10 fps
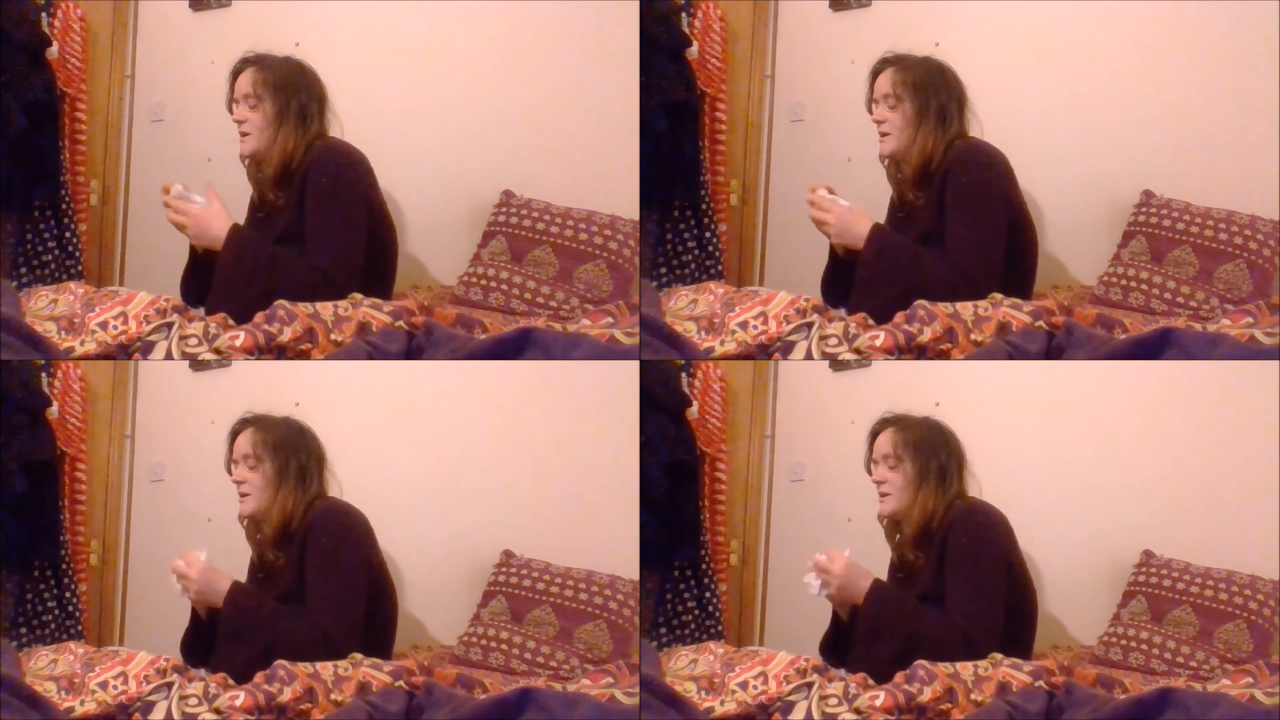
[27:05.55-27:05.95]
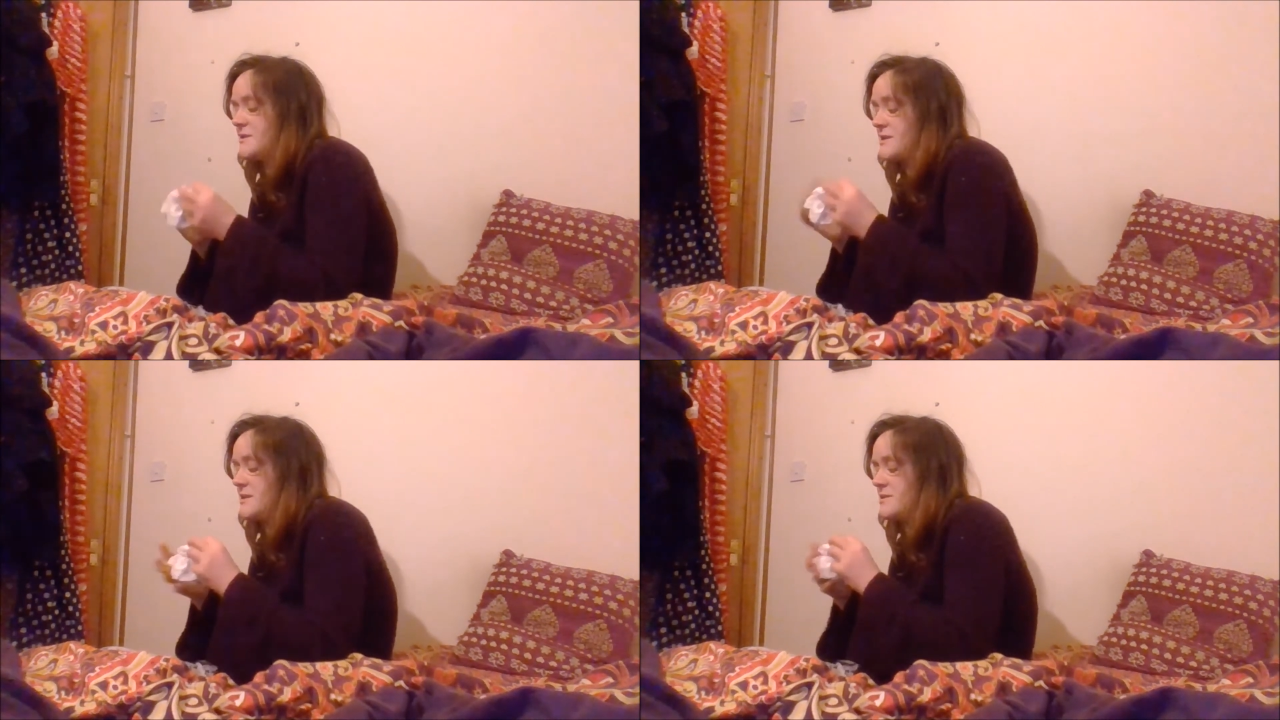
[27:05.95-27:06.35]
At least I had
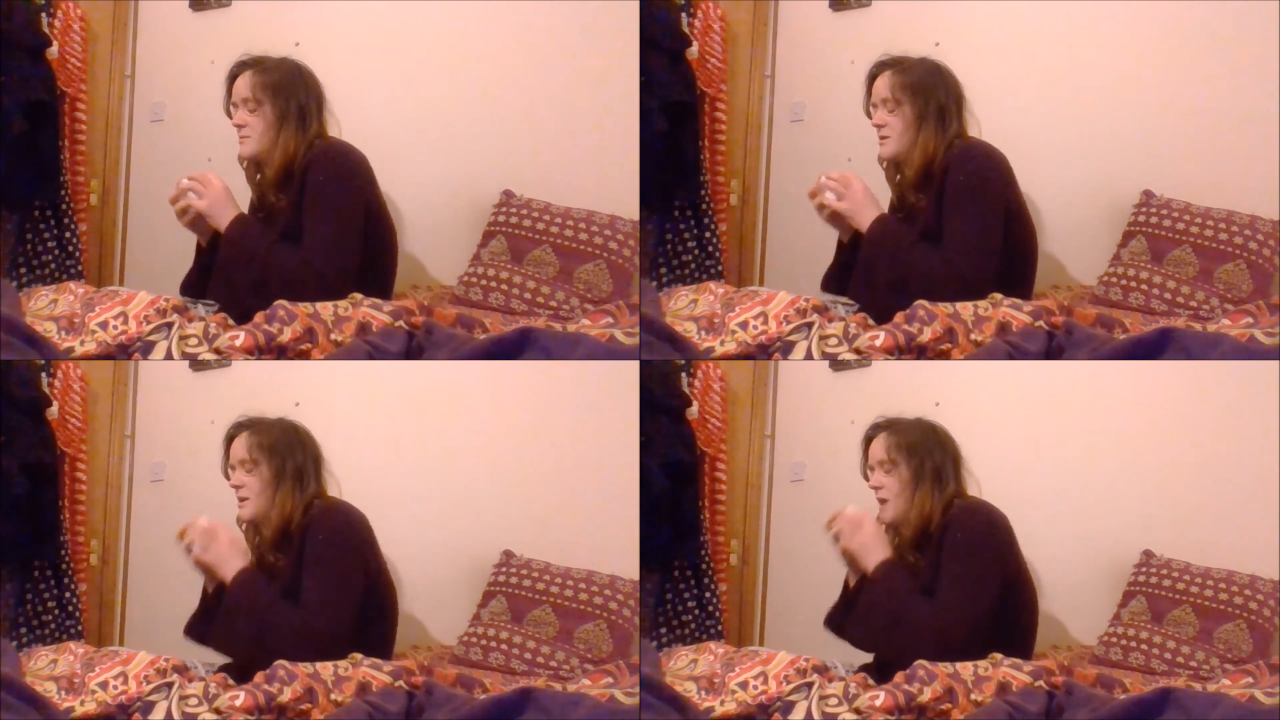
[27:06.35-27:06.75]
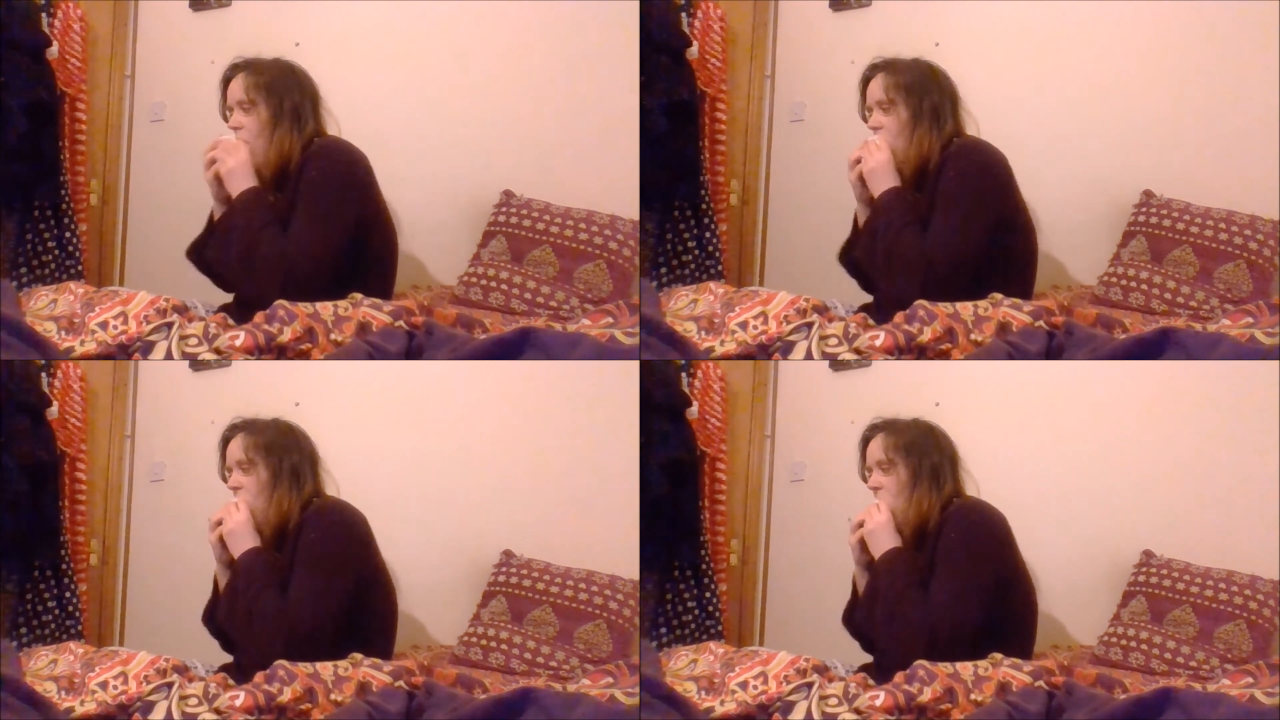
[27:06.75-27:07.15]
something to eat.
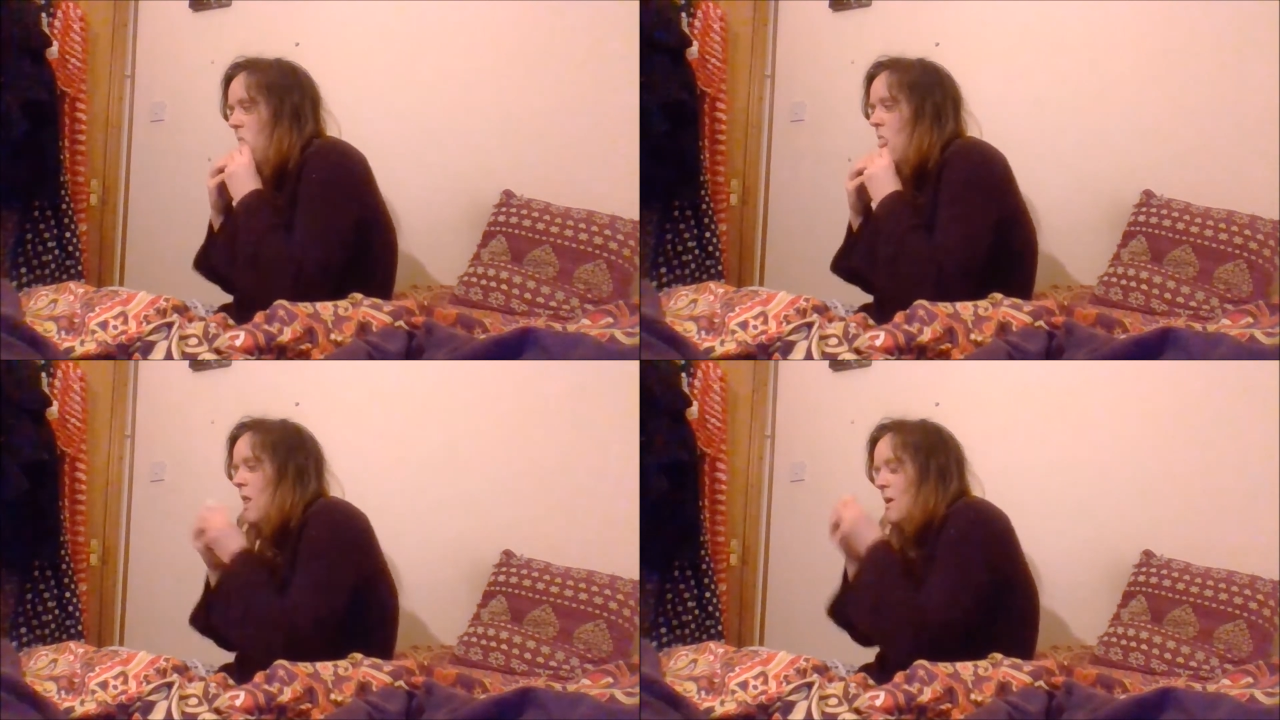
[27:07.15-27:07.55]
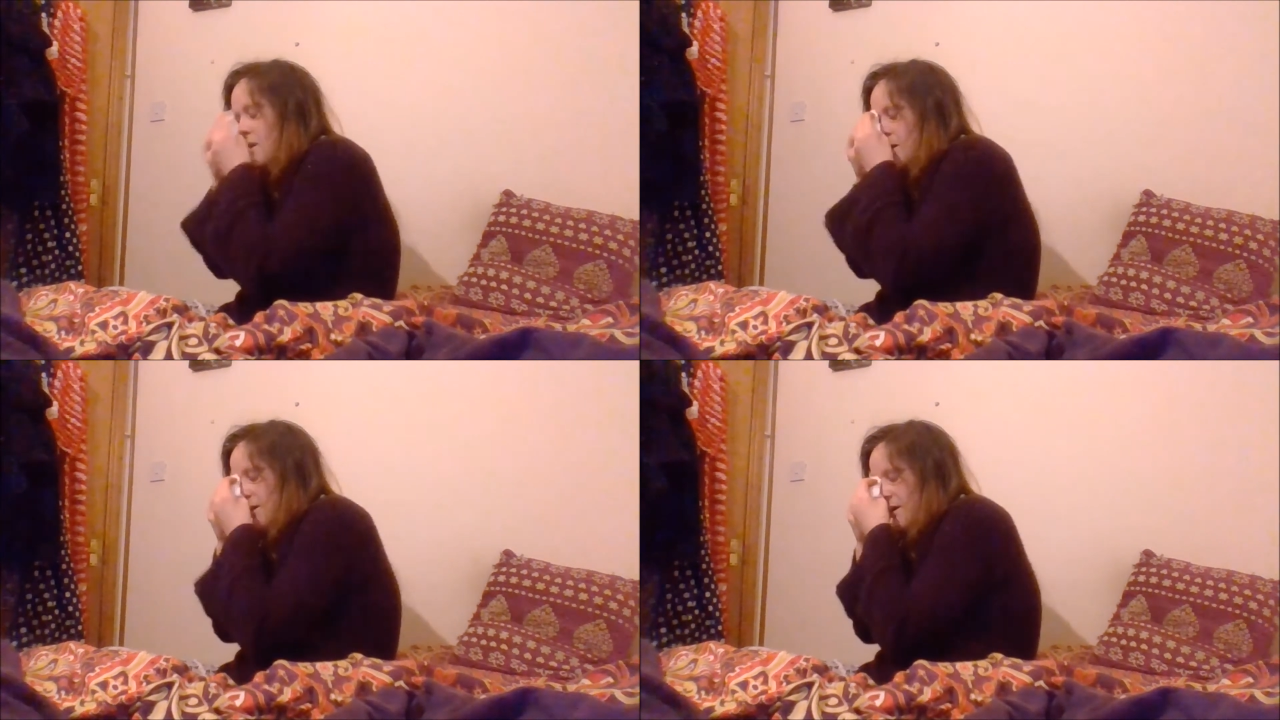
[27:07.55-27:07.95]

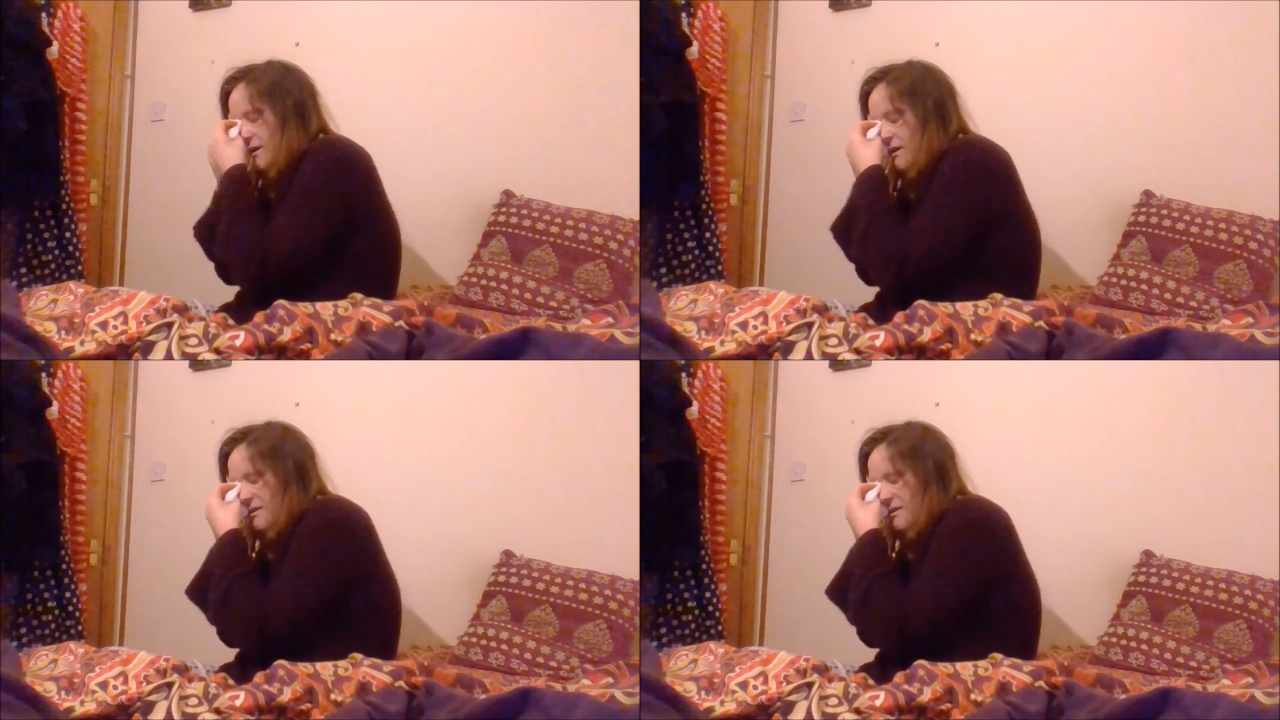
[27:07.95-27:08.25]
And